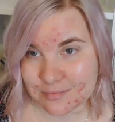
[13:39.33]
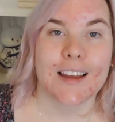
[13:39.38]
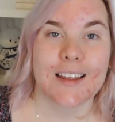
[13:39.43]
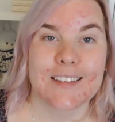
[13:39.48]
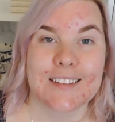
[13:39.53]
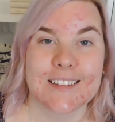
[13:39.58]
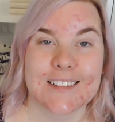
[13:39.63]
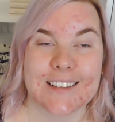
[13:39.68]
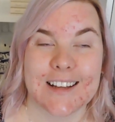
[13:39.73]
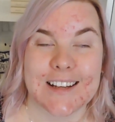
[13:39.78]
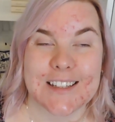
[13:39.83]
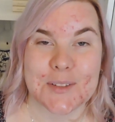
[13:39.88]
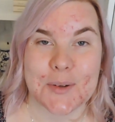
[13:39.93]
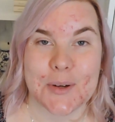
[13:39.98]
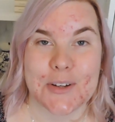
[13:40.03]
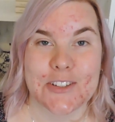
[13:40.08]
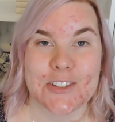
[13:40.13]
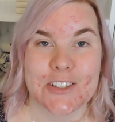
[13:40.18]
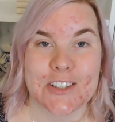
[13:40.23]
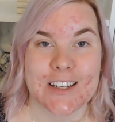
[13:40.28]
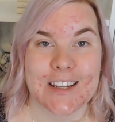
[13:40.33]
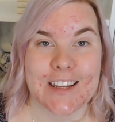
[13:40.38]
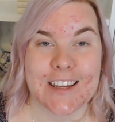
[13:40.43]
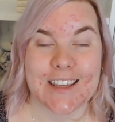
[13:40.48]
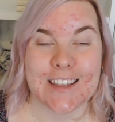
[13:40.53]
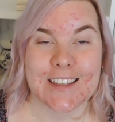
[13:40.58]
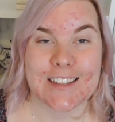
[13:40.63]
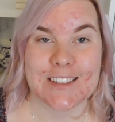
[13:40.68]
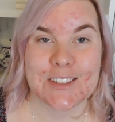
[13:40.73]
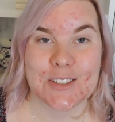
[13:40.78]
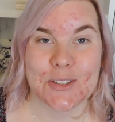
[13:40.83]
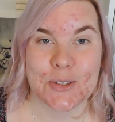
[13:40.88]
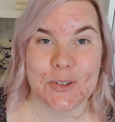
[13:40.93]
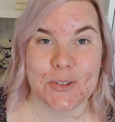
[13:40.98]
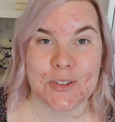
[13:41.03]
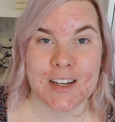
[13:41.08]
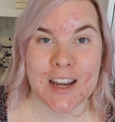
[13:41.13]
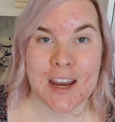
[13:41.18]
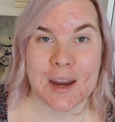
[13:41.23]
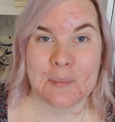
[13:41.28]
And then the last question is
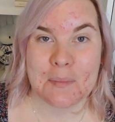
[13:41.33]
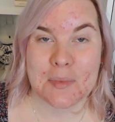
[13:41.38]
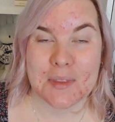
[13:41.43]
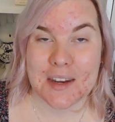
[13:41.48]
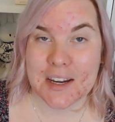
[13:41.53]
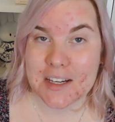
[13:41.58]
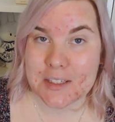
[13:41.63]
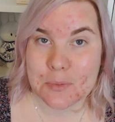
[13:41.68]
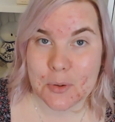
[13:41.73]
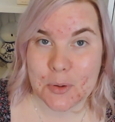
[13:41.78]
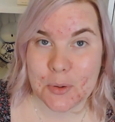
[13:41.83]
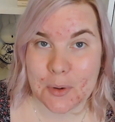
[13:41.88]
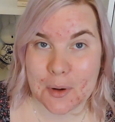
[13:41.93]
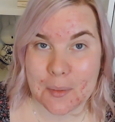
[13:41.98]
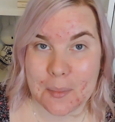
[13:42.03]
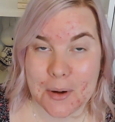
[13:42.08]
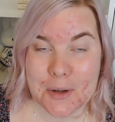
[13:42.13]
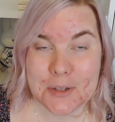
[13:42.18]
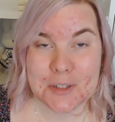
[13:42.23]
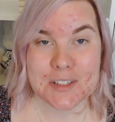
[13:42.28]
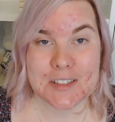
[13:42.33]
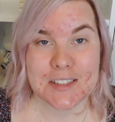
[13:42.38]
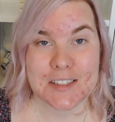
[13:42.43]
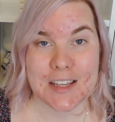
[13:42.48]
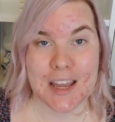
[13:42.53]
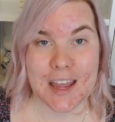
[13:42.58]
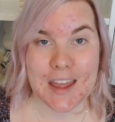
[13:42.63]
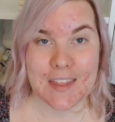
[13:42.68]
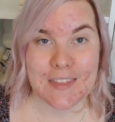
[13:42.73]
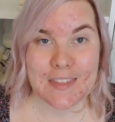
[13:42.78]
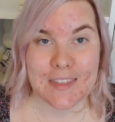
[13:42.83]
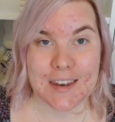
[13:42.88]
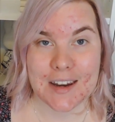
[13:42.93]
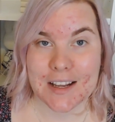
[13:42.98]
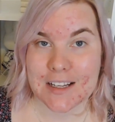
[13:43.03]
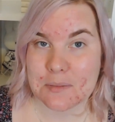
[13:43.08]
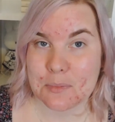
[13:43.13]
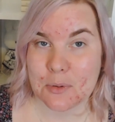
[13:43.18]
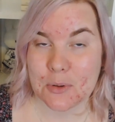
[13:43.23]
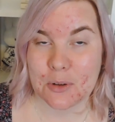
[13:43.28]
to name the next book you want to purchase and the
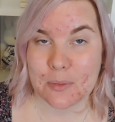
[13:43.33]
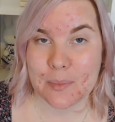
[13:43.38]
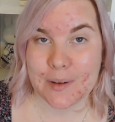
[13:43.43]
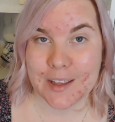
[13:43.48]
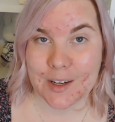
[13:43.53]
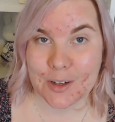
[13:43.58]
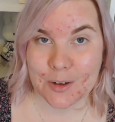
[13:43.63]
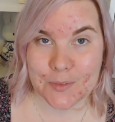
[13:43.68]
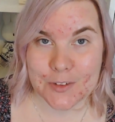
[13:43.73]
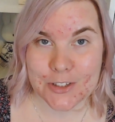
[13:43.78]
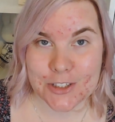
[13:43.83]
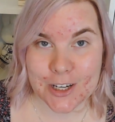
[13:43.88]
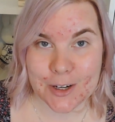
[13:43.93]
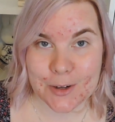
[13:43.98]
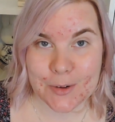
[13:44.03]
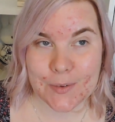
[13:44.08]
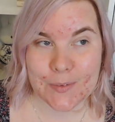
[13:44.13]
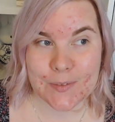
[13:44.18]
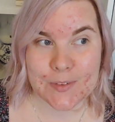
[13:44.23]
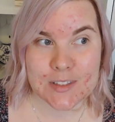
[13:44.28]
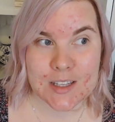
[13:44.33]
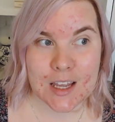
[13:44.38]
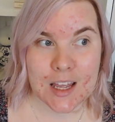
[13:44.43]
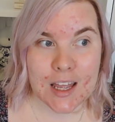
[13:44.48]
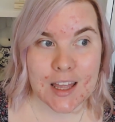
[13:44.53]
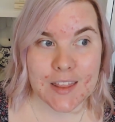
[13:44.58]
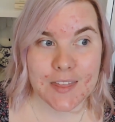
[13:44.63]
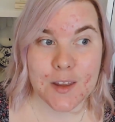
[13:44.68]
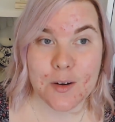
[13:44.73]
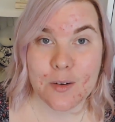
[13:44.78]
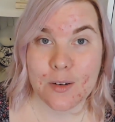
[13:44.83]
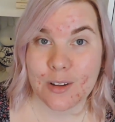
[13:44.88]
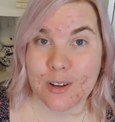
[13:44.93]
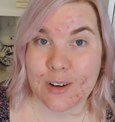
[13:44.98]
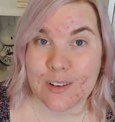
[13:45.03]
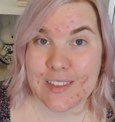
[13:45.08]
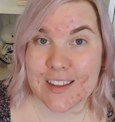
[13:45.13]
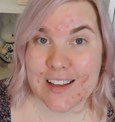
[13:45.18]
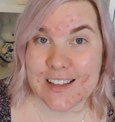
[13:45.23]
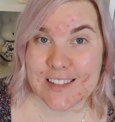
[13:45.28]
next book you'll be getting off your shelves. There are a
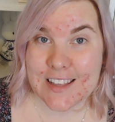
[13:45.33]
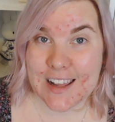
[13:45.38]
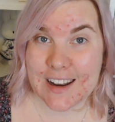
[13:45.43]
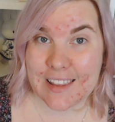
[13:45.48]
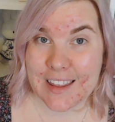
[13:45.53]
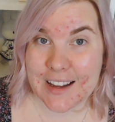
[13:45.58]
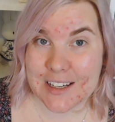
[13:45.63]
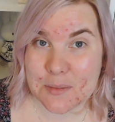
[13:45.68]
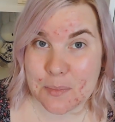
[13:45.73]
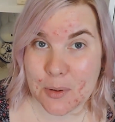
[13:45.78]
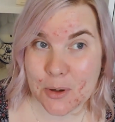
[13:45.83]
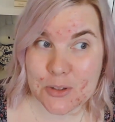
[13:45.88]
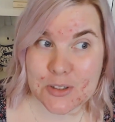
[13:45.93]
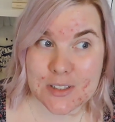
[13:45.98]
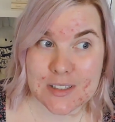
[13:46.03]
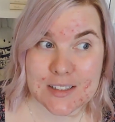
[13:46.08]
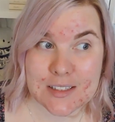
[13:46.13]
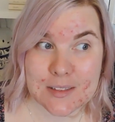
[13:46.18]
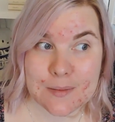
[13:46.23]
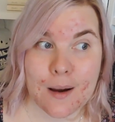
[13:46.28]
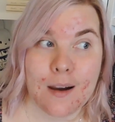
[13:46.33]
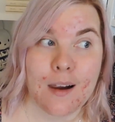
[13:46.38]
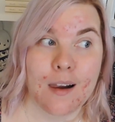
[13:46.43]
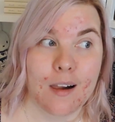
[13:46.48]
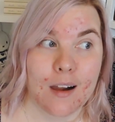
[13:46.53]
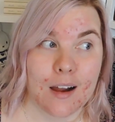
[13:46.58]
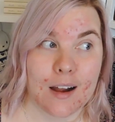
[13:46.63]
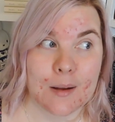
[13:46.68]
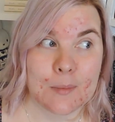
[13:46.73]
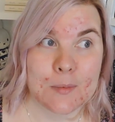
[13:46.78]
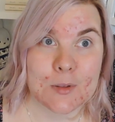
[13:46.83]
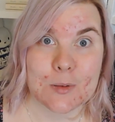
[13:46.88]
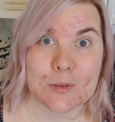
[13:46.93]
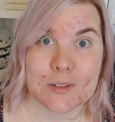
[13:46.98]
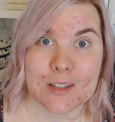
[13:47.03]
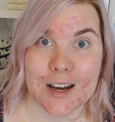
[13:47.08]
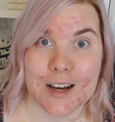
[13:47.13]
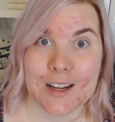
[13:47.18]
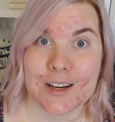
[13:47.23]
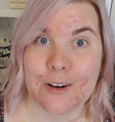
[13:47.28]
lot of things that I'd like to purchase, so
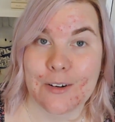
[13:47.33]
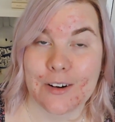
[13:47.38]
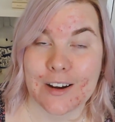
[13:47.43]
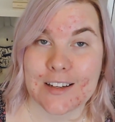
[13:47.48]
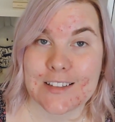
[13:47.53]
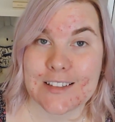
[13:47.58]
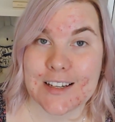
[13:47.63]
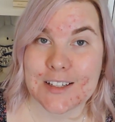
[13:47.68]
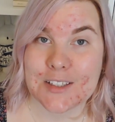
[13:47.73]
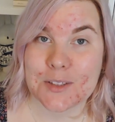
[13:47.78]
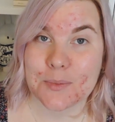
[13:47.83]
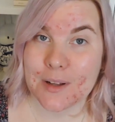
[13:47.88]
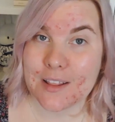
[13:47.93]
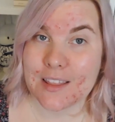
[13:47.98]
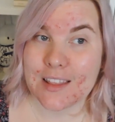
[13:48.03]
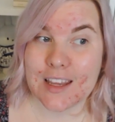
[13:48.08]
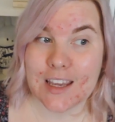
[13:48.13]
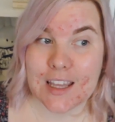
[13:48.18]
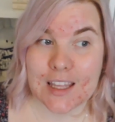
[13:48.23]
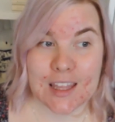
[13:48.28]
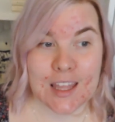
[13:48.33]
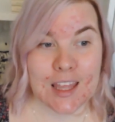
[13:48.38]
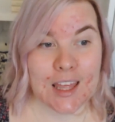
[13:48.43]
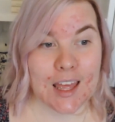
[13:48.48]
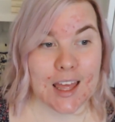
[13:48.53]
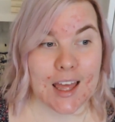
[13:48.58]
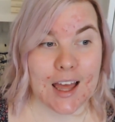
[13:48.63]
it's hard narrowing it down to one thing.